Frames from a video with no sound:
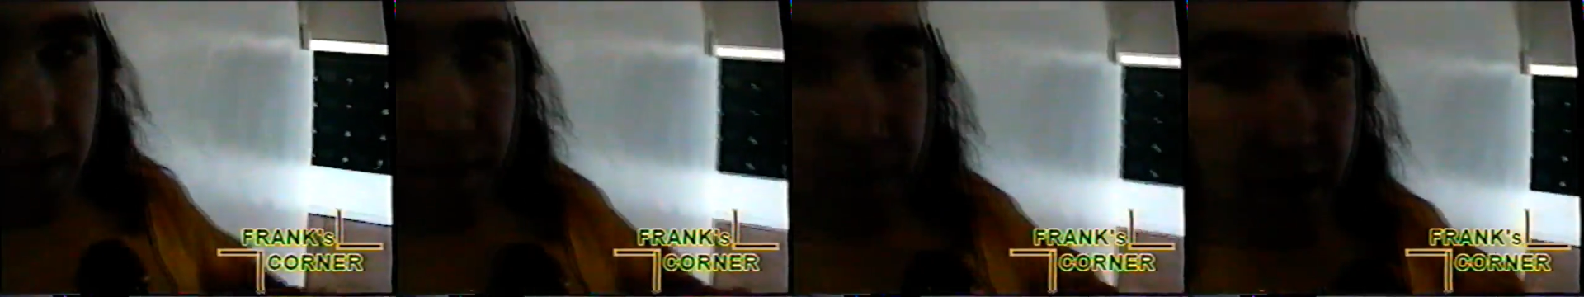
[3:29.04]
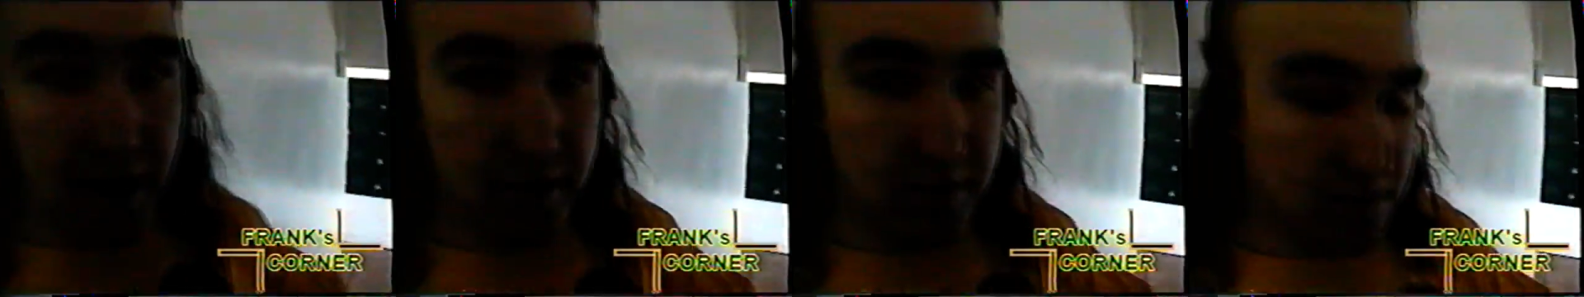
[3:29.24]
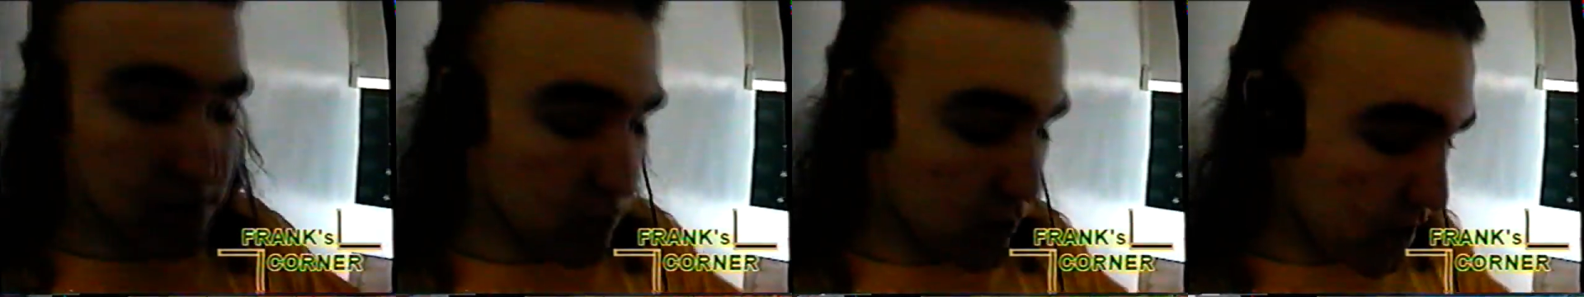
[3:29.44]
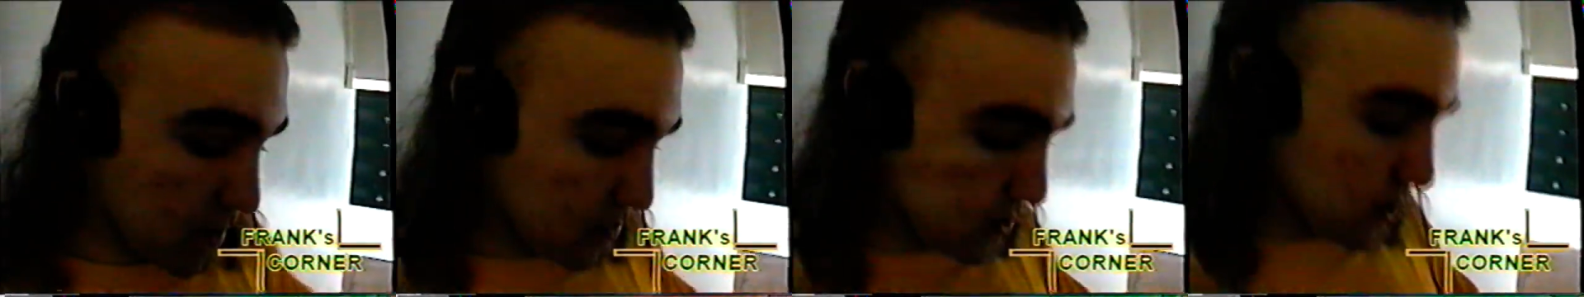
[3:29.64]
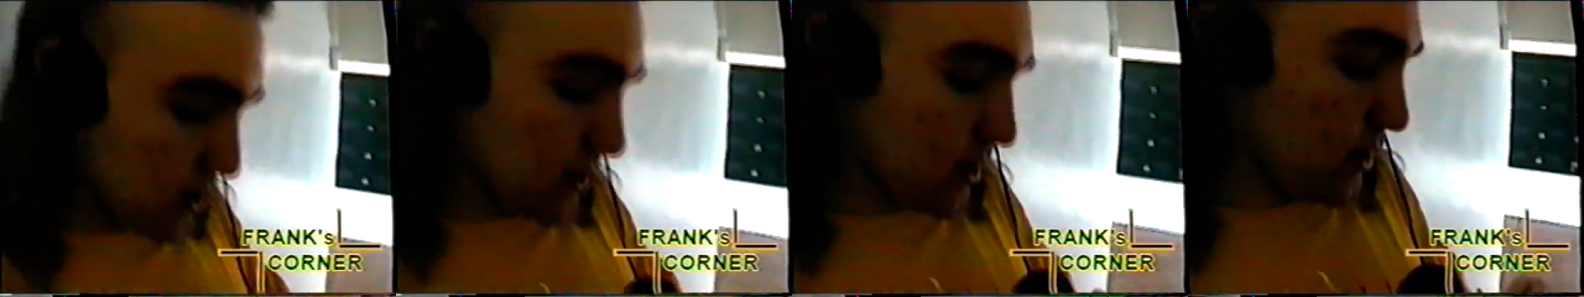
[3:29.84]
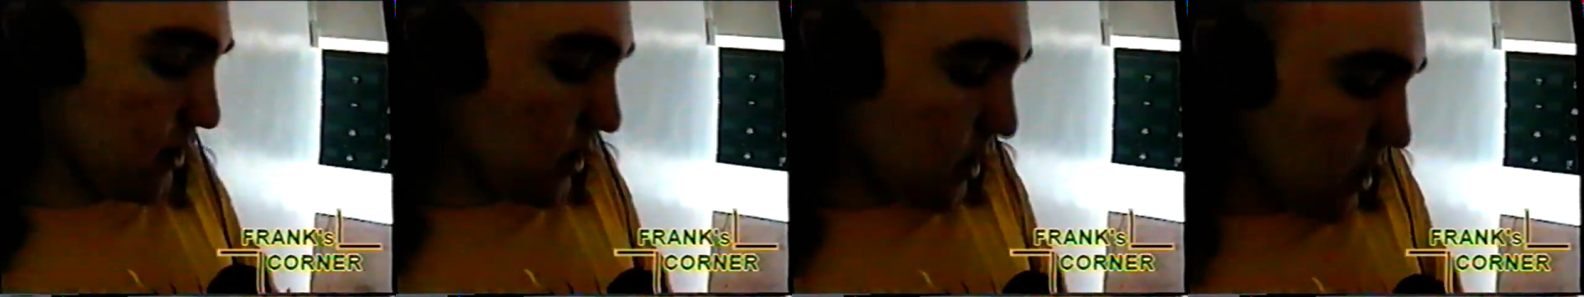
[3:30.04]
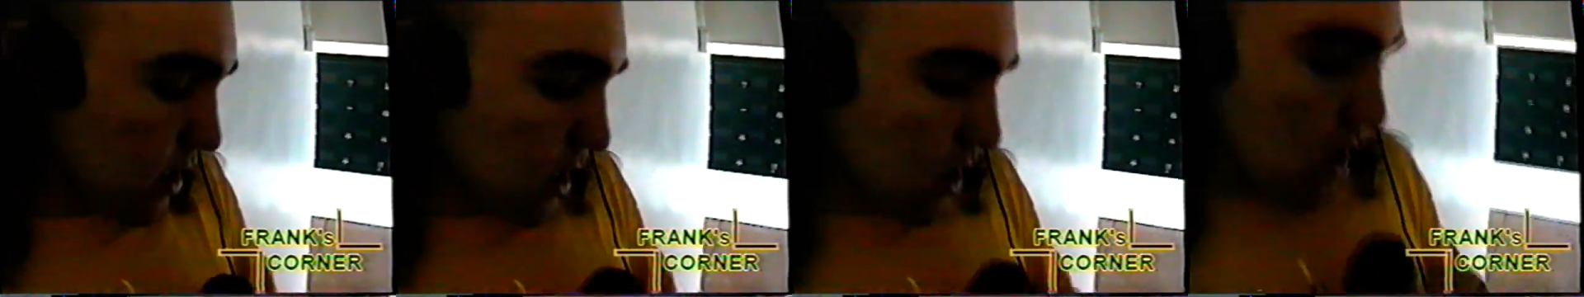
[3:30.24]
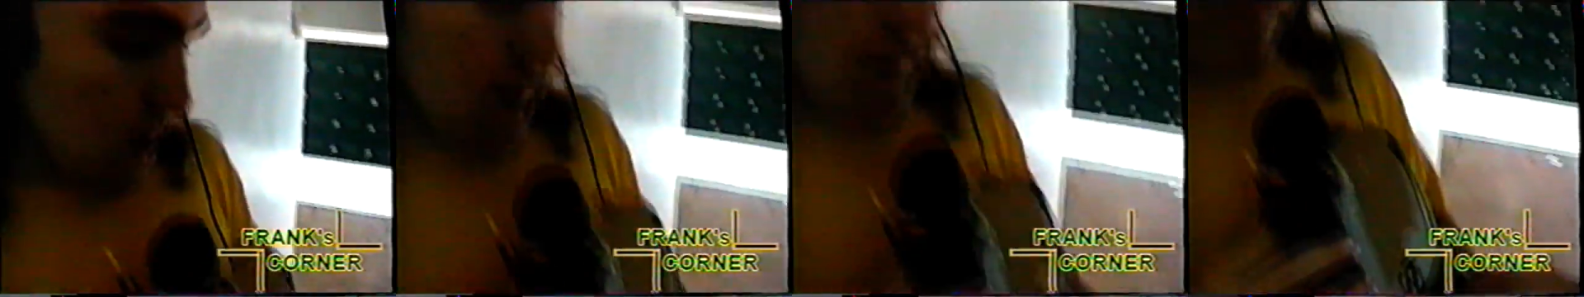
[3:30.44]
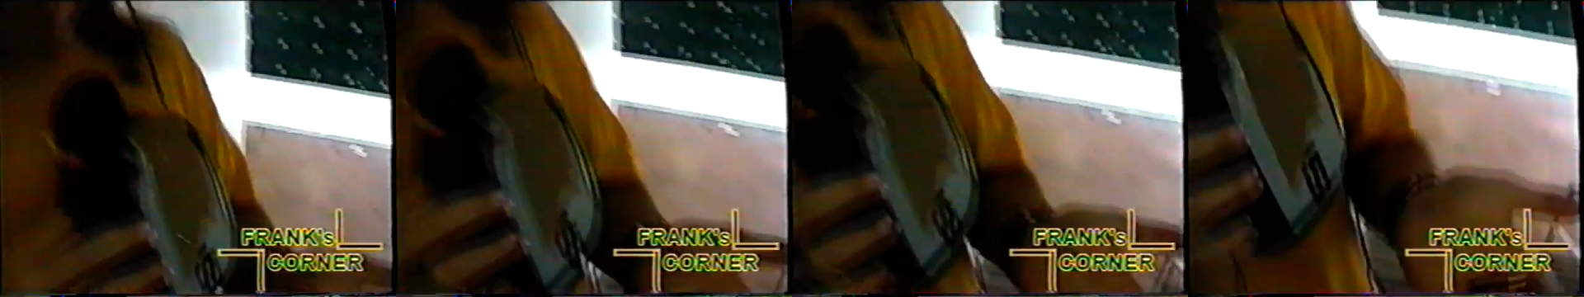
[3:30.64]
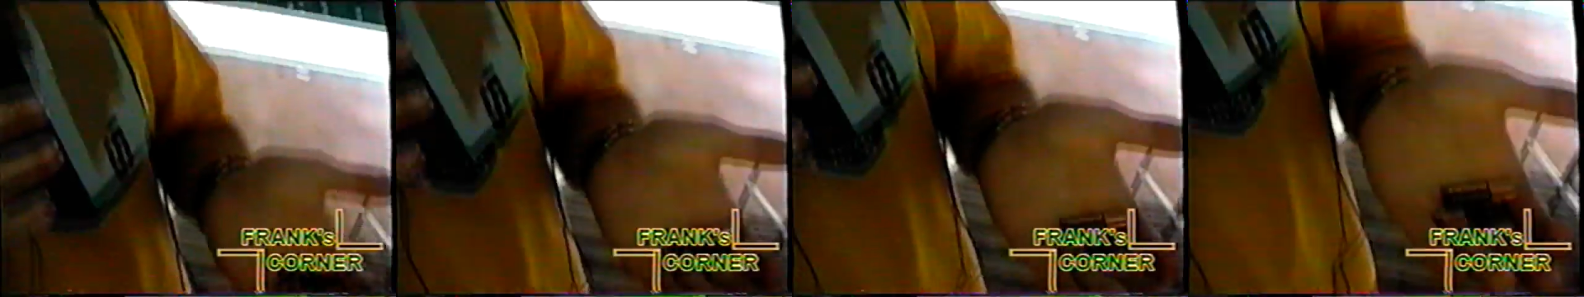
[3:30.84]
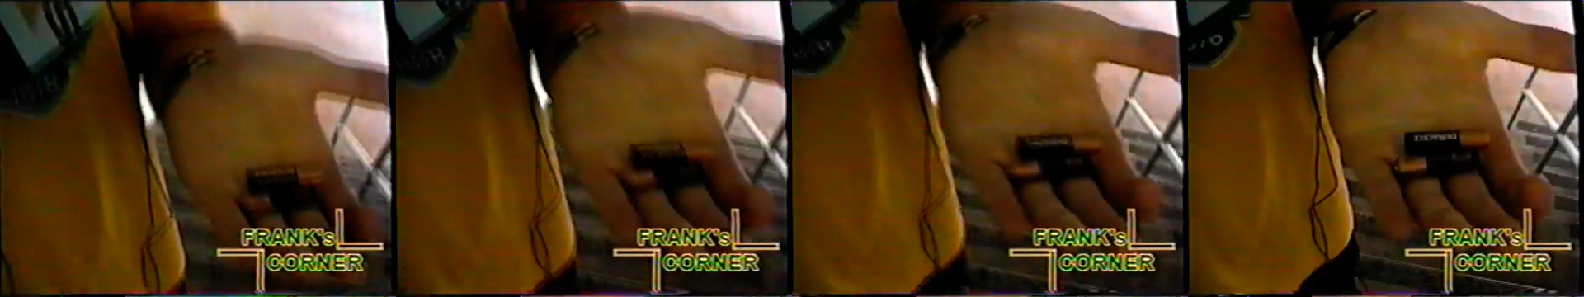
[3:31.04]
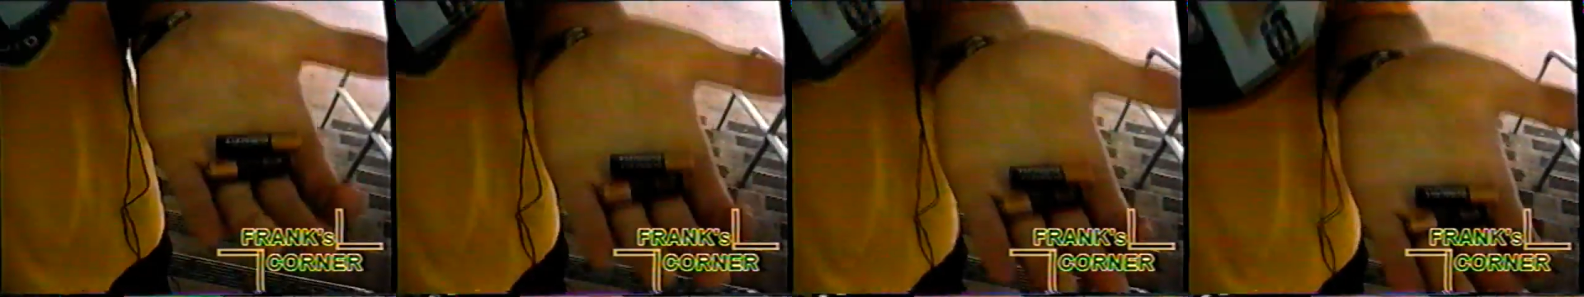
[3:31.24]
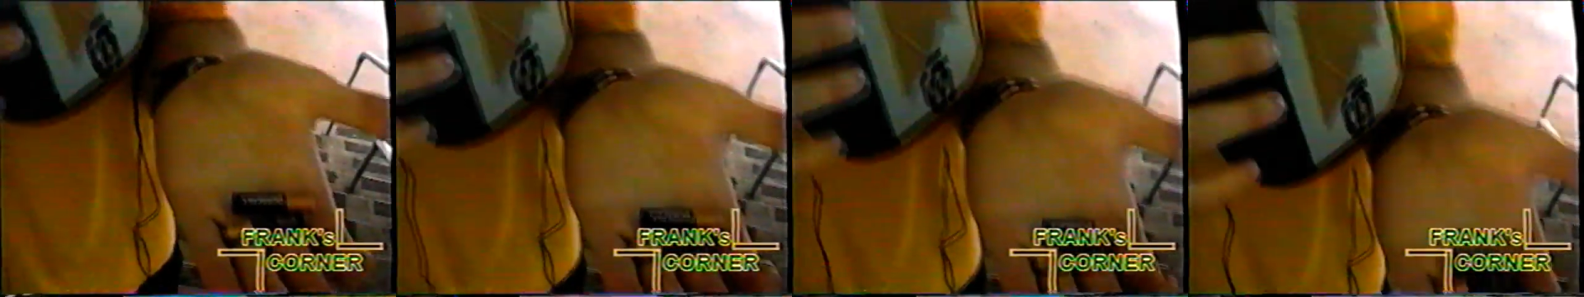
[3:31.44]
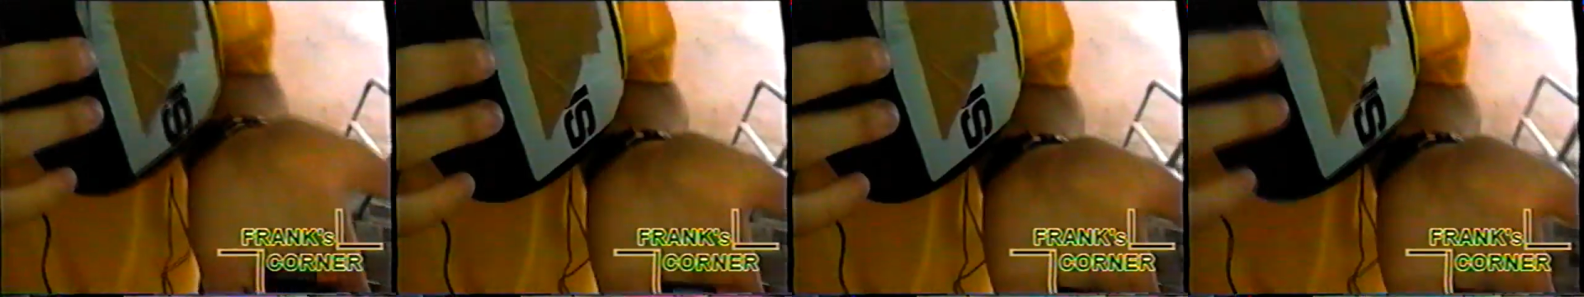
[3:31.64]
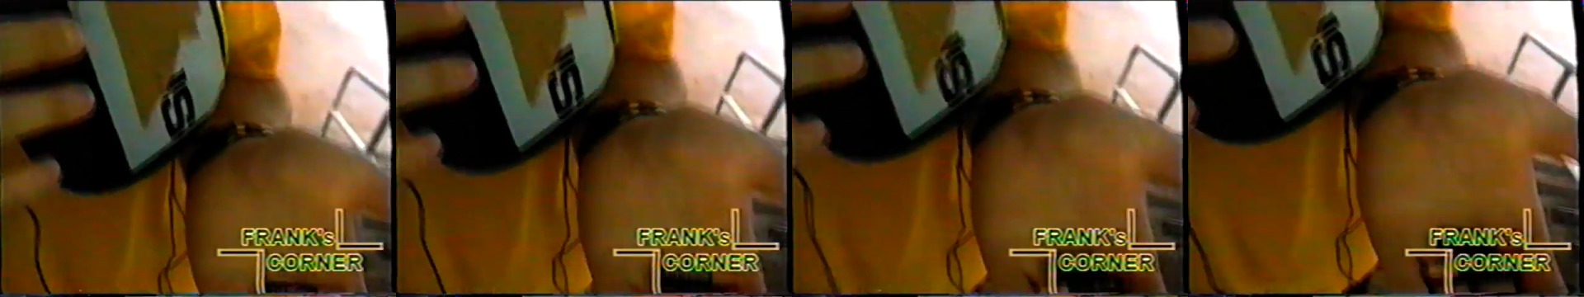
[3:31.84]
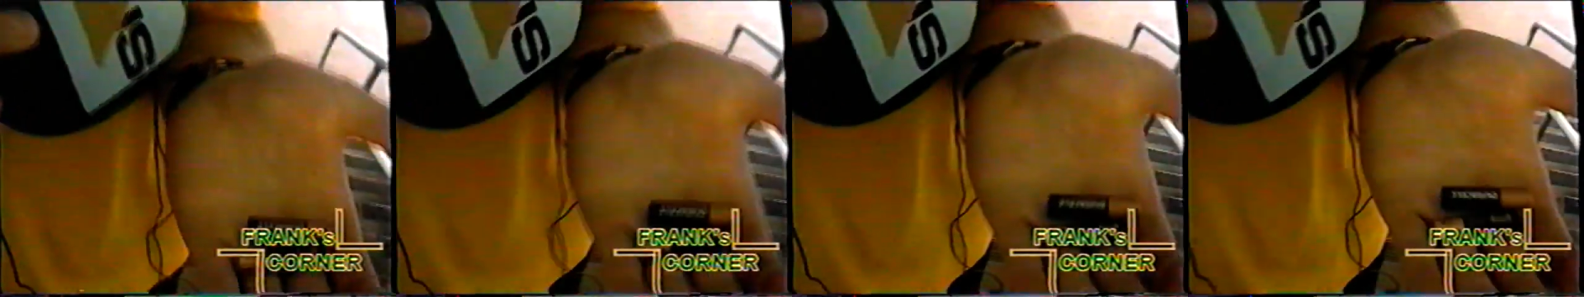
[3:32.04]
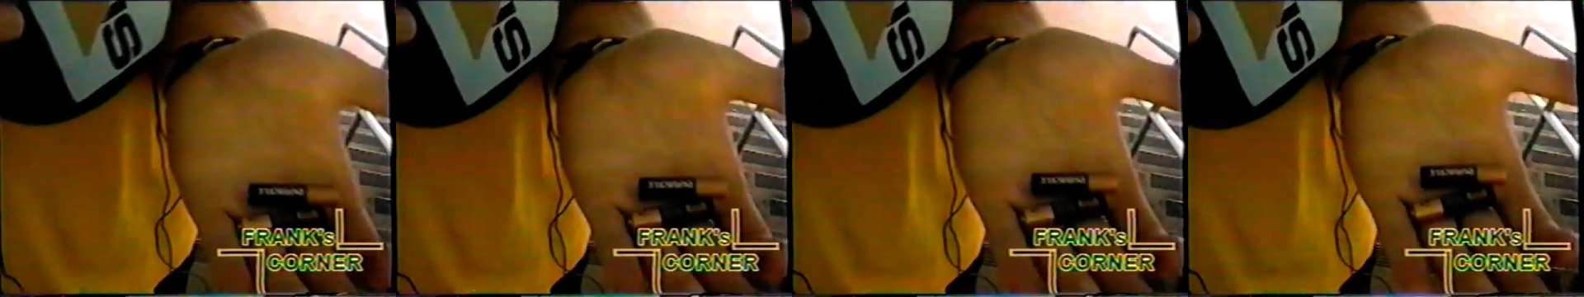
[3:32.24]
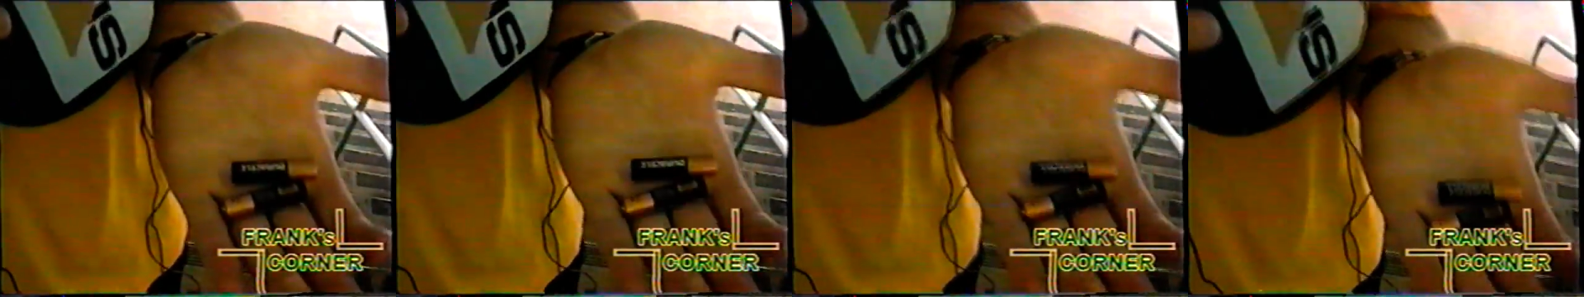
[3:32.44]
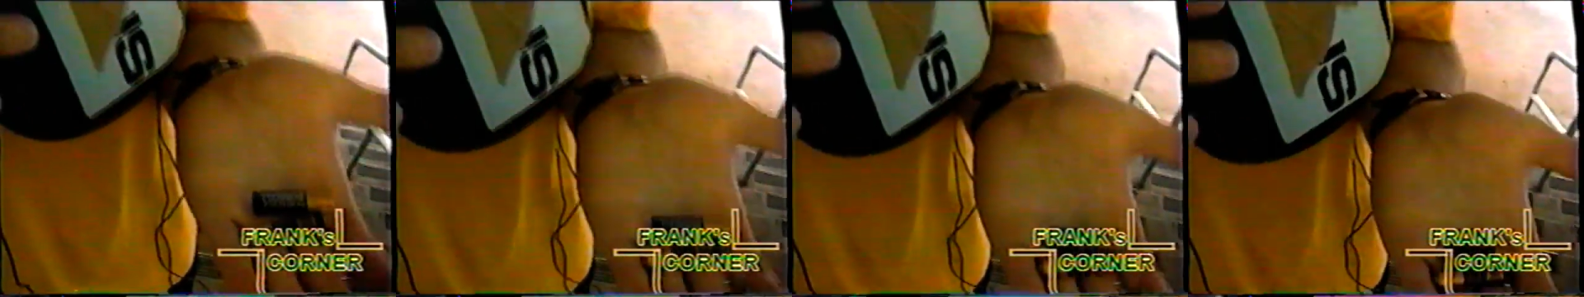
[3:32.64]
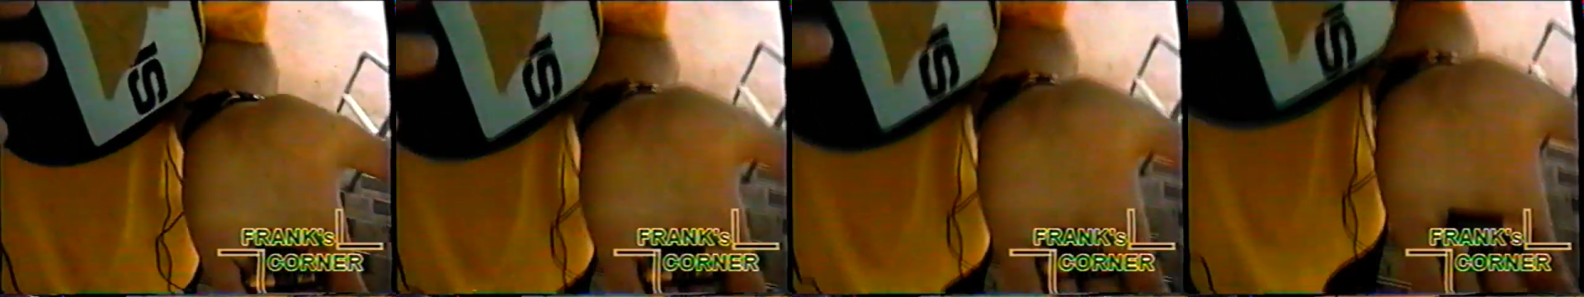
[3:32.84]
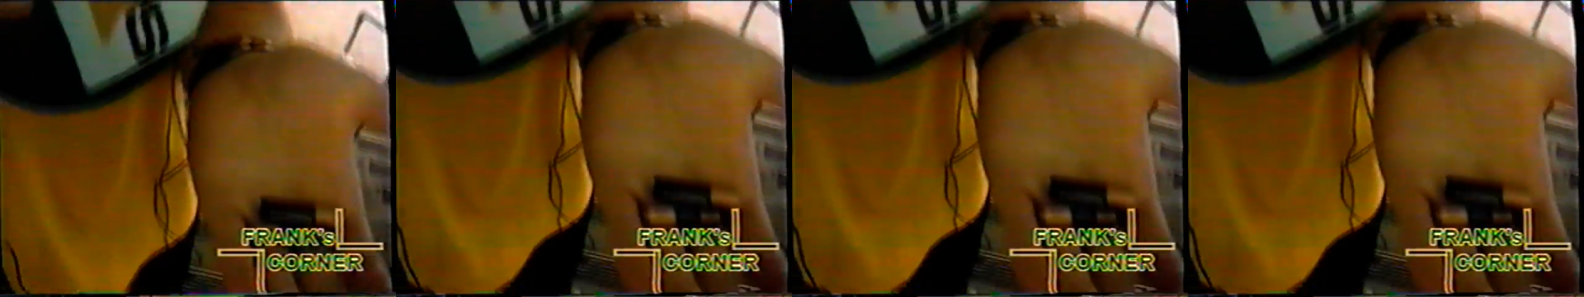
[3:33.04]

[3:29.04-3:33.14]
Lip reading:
(no speaker visible)